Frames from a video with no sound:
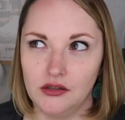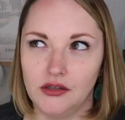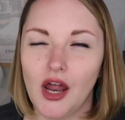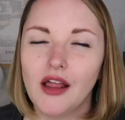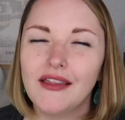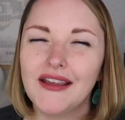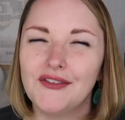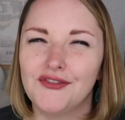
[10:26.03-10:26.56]

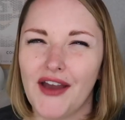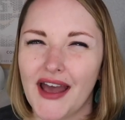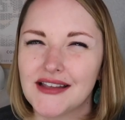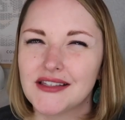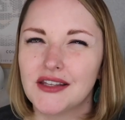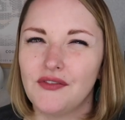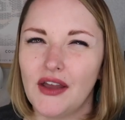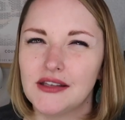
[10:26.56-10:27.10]
Not like
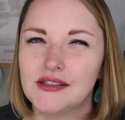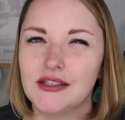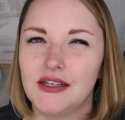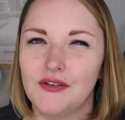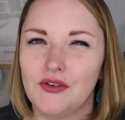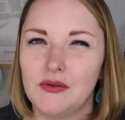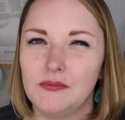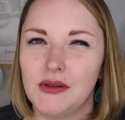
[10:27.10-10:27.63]
vastly
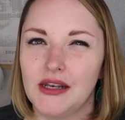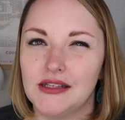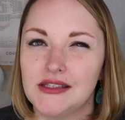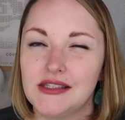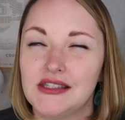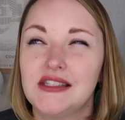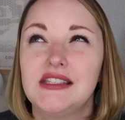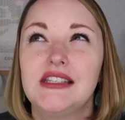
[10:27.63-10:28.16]
different, but it
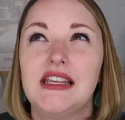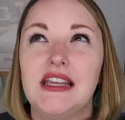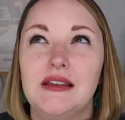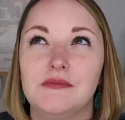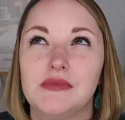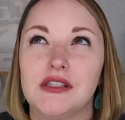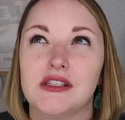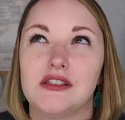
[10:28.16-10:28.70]

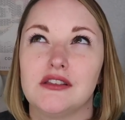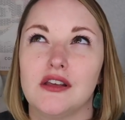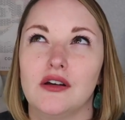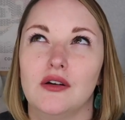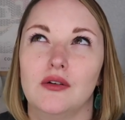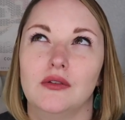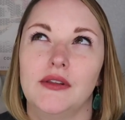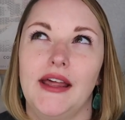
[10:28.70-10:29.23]
seems as
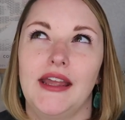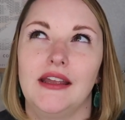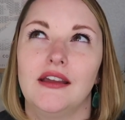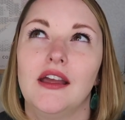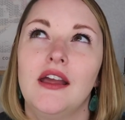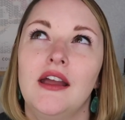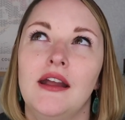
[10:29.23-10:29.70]
though like